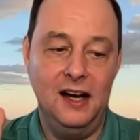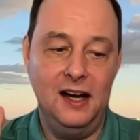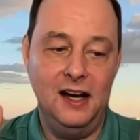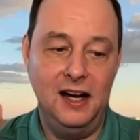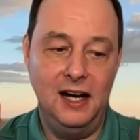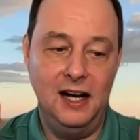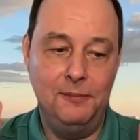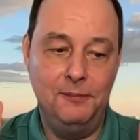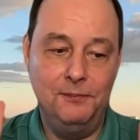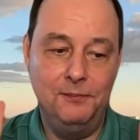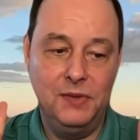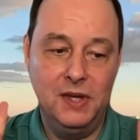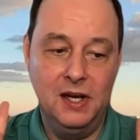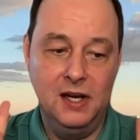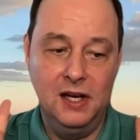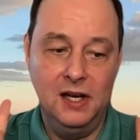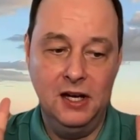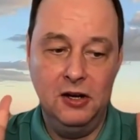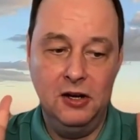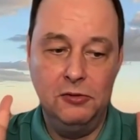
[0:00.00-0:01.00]
Um,
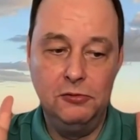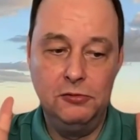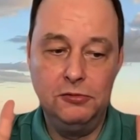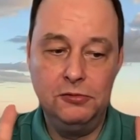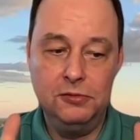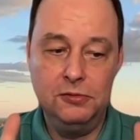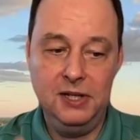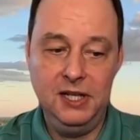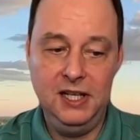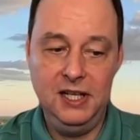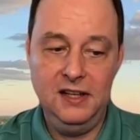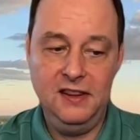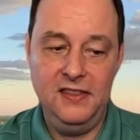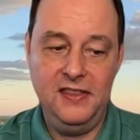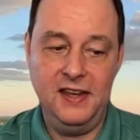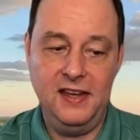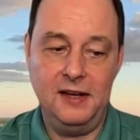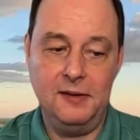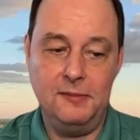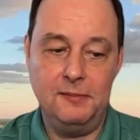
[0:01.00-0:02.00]
read
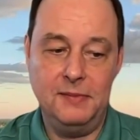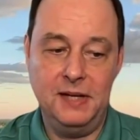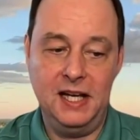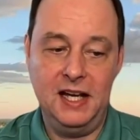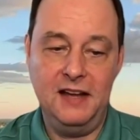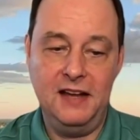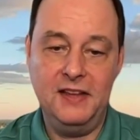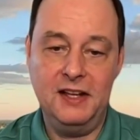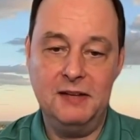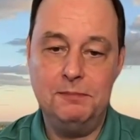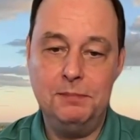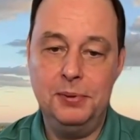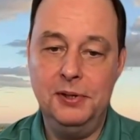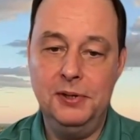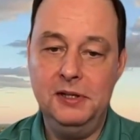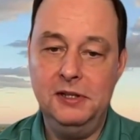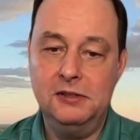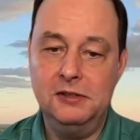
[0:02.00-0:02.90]
them and then put